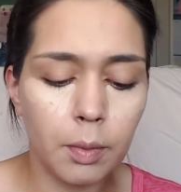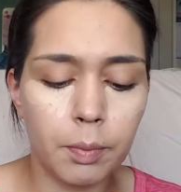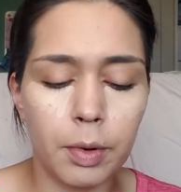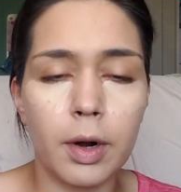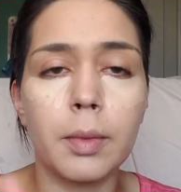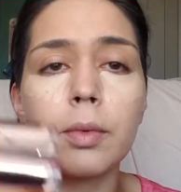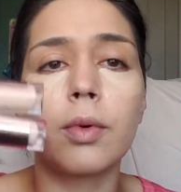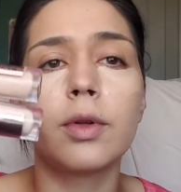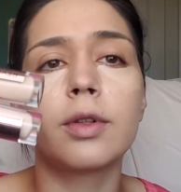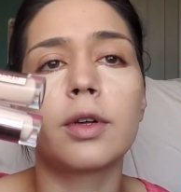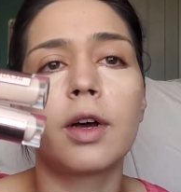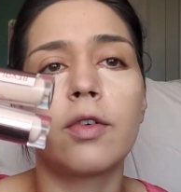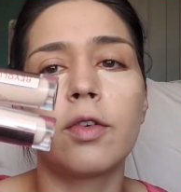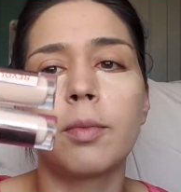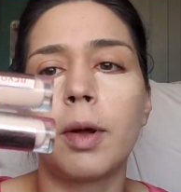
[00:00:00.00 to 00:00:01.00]
But I'm going to
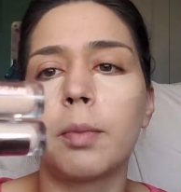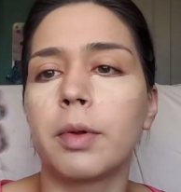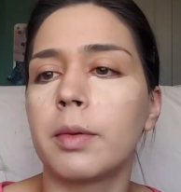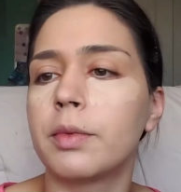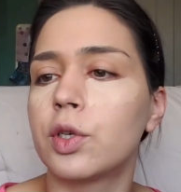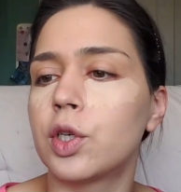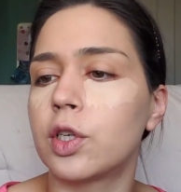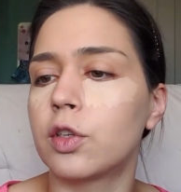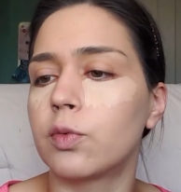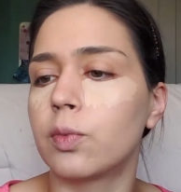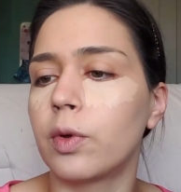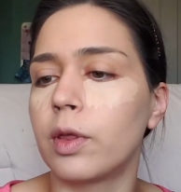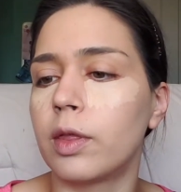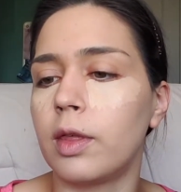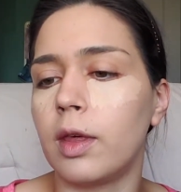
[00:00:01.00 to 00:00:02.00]
cover my blemishes
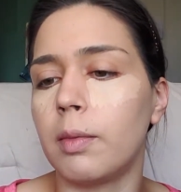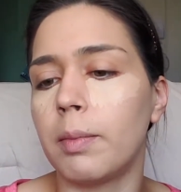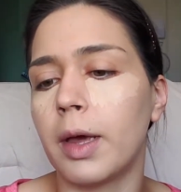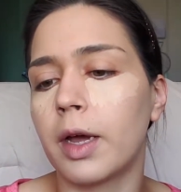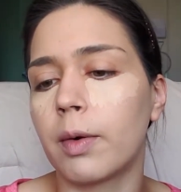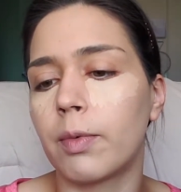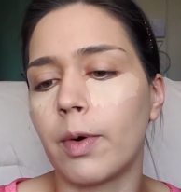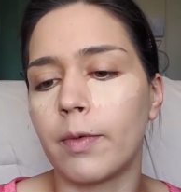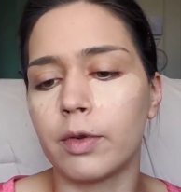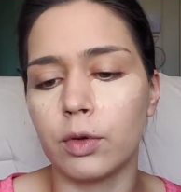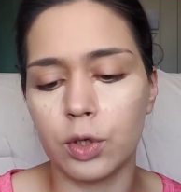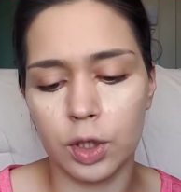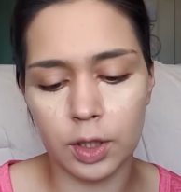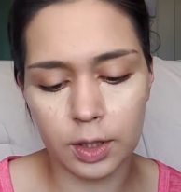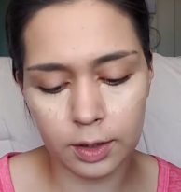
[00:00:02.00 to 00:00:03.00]
with the Makeup
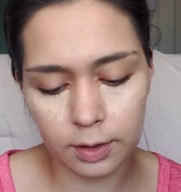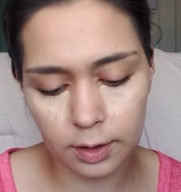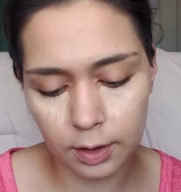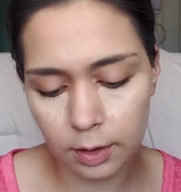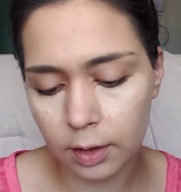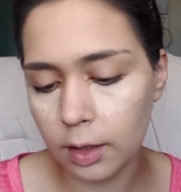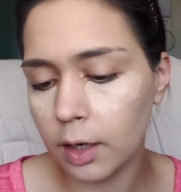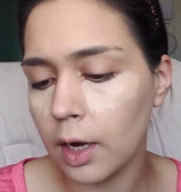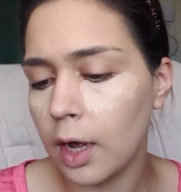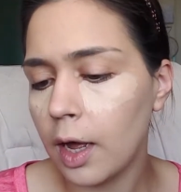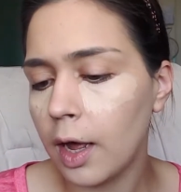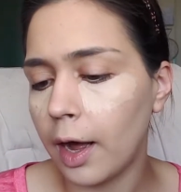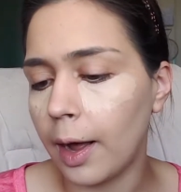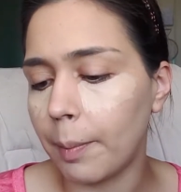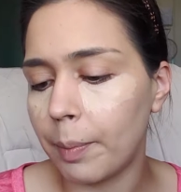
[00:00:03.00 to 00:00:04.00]
Revolution concealer.
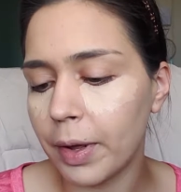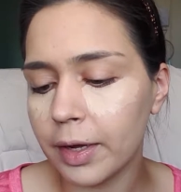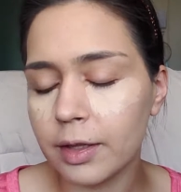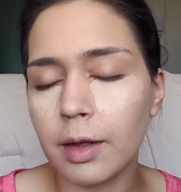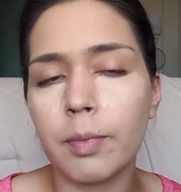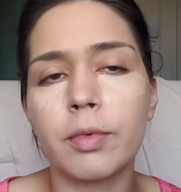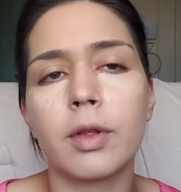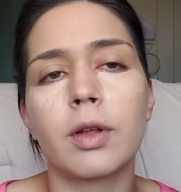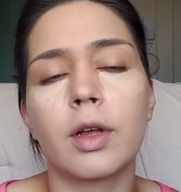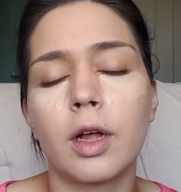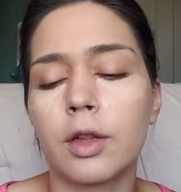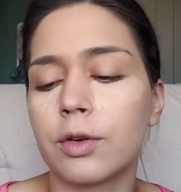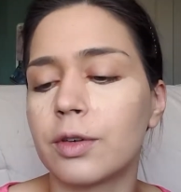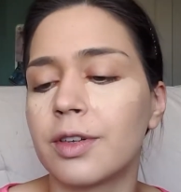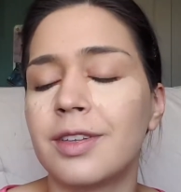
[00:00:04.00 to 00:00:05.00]
I picked up the
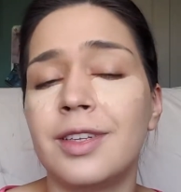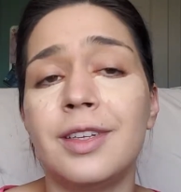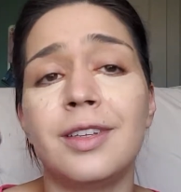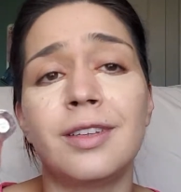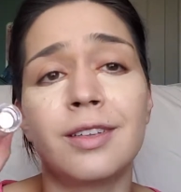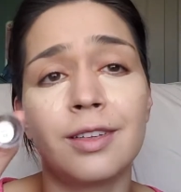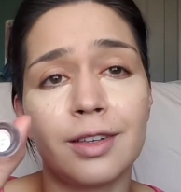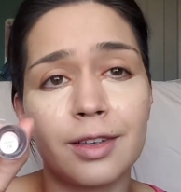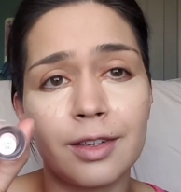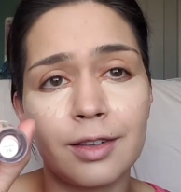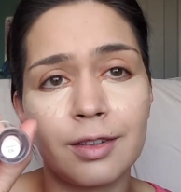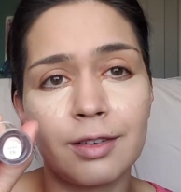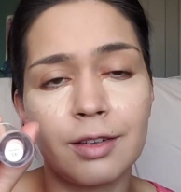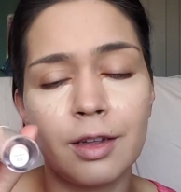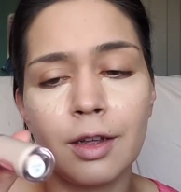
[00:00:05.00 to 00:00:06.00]
color
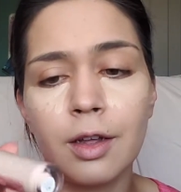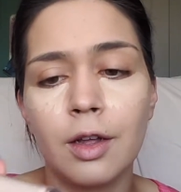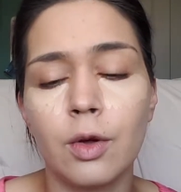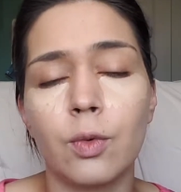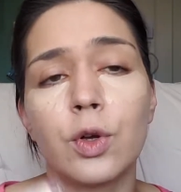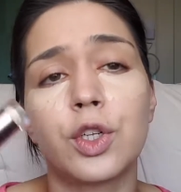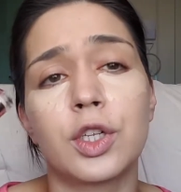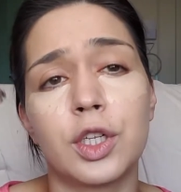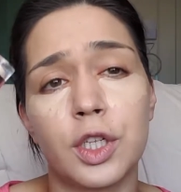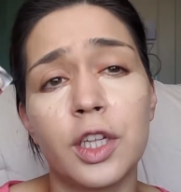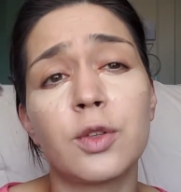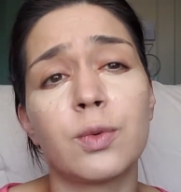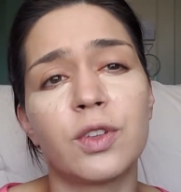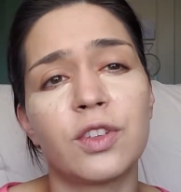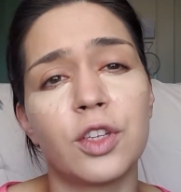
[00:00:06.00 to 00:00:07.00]
C6, which
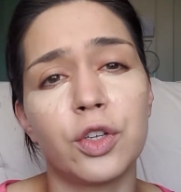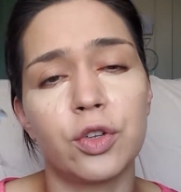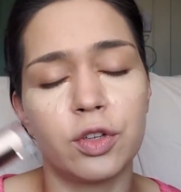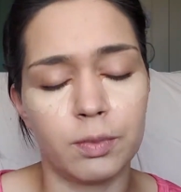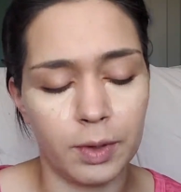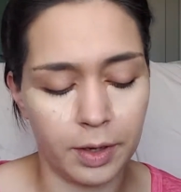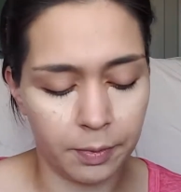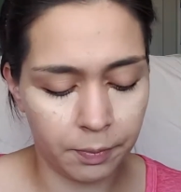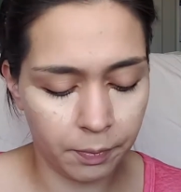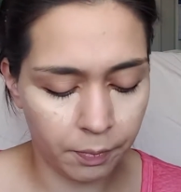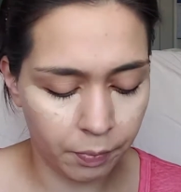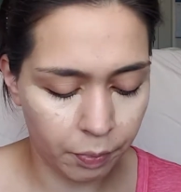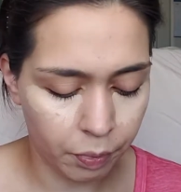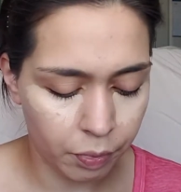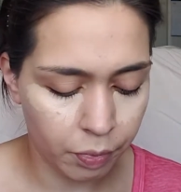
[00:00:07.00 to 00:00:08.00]
this one's new to me.
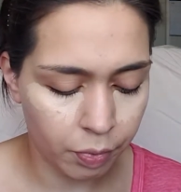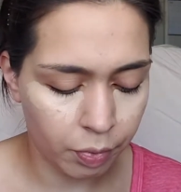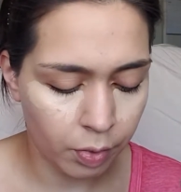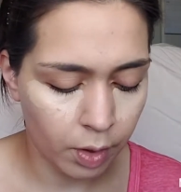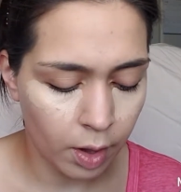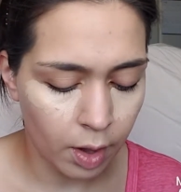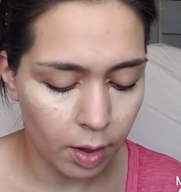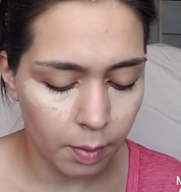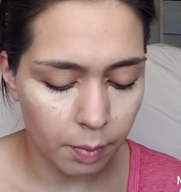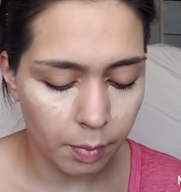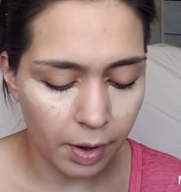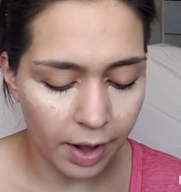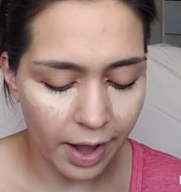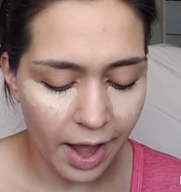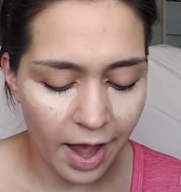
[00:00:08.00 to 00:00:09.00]

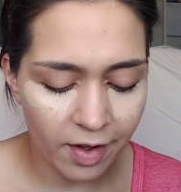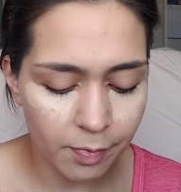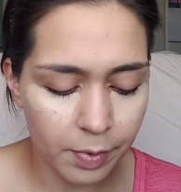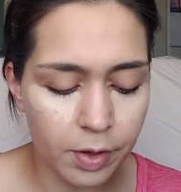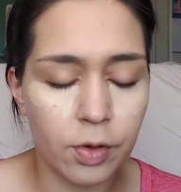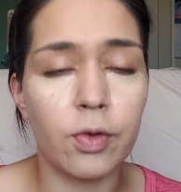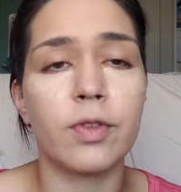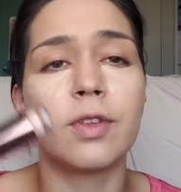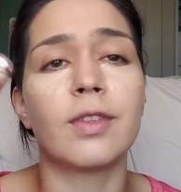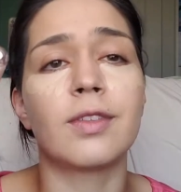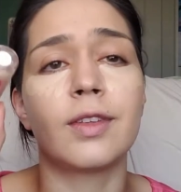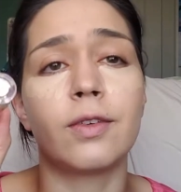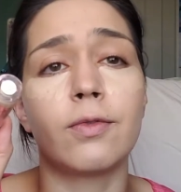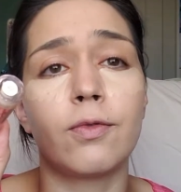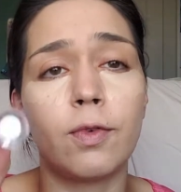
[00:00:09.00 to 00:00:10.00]
I have been using
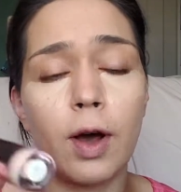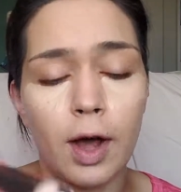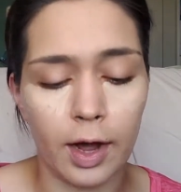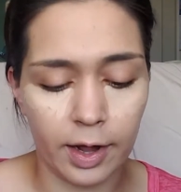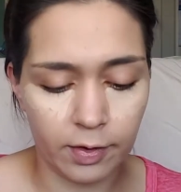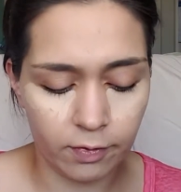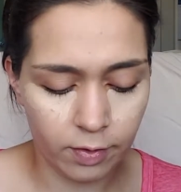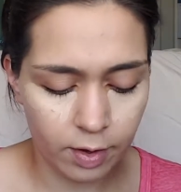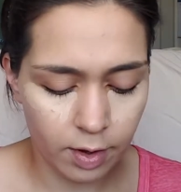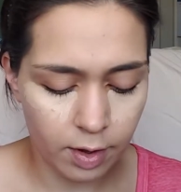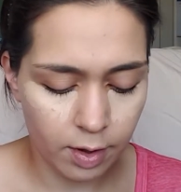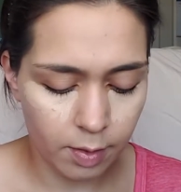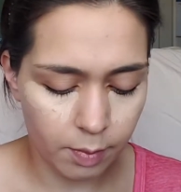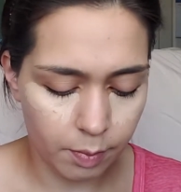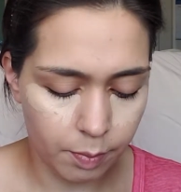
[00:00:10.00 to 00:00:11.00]
C5,
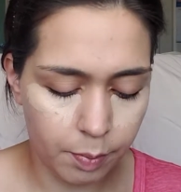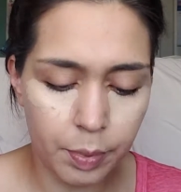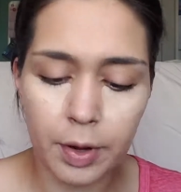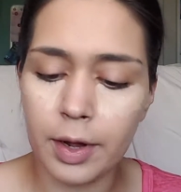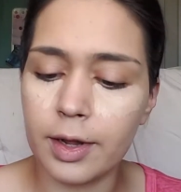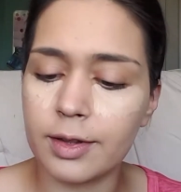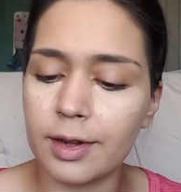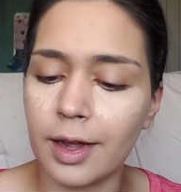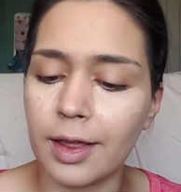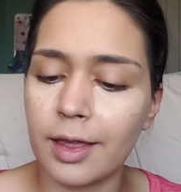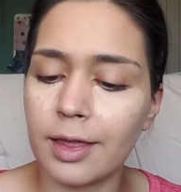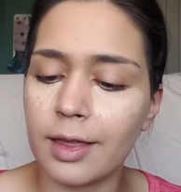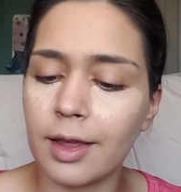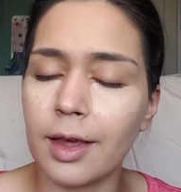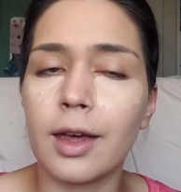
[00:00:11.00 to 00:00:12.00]
but I
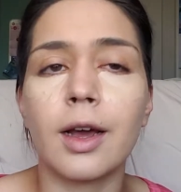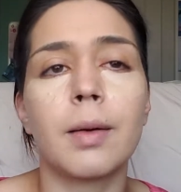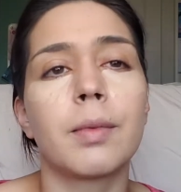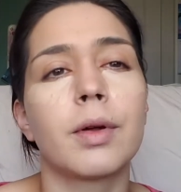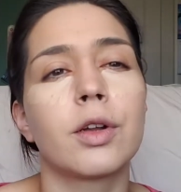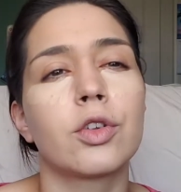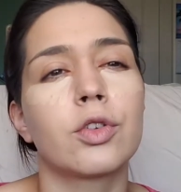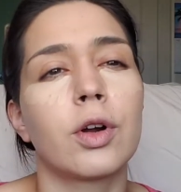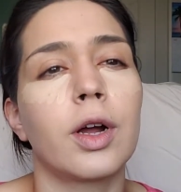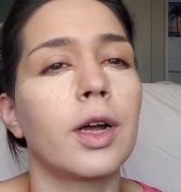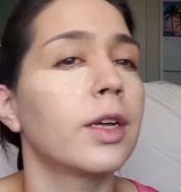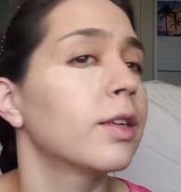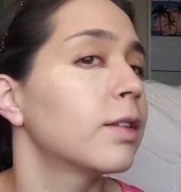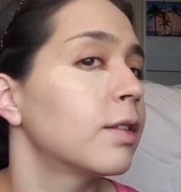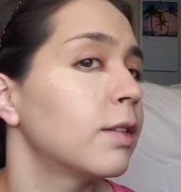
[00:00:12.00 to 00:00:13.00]
think I'm going to
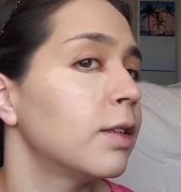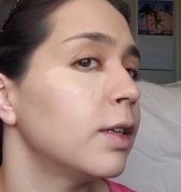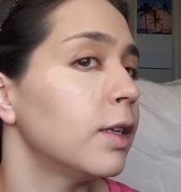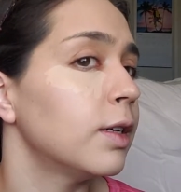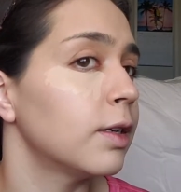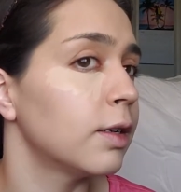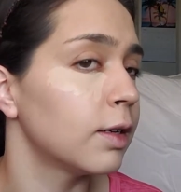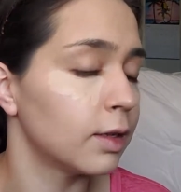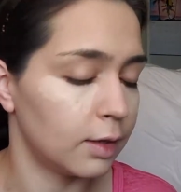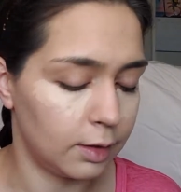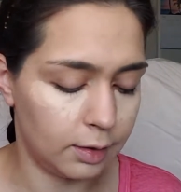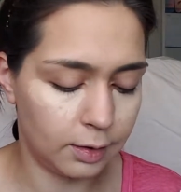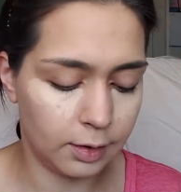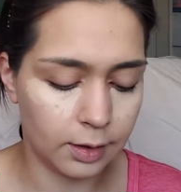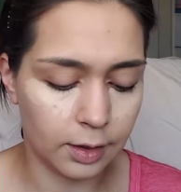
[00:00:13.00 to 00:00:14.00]
try
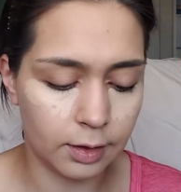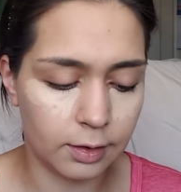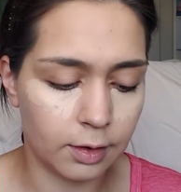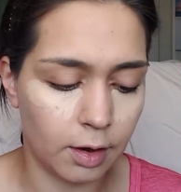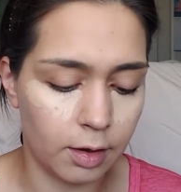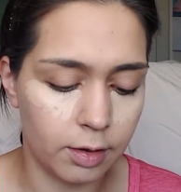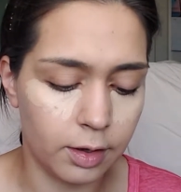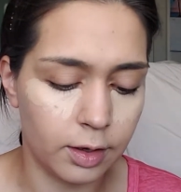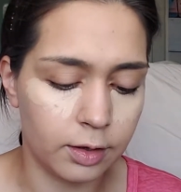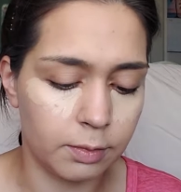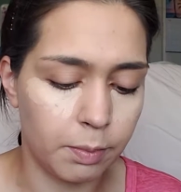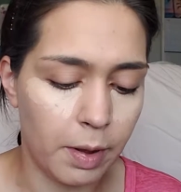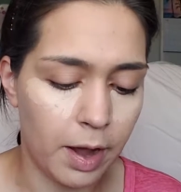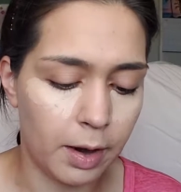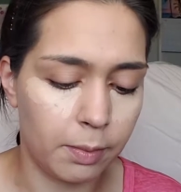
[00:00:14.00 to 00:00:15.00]
C6 on these
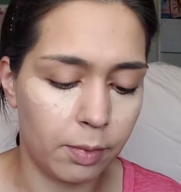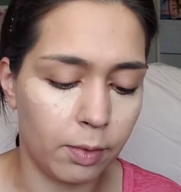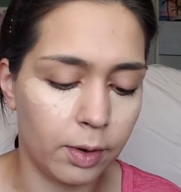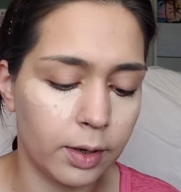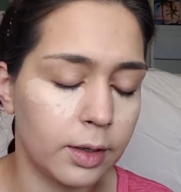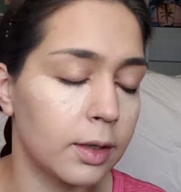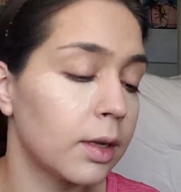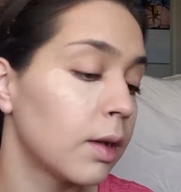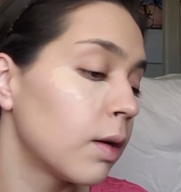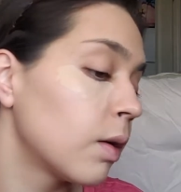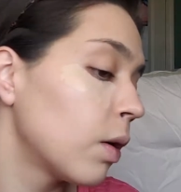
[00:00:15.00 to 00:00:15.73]
bad boys.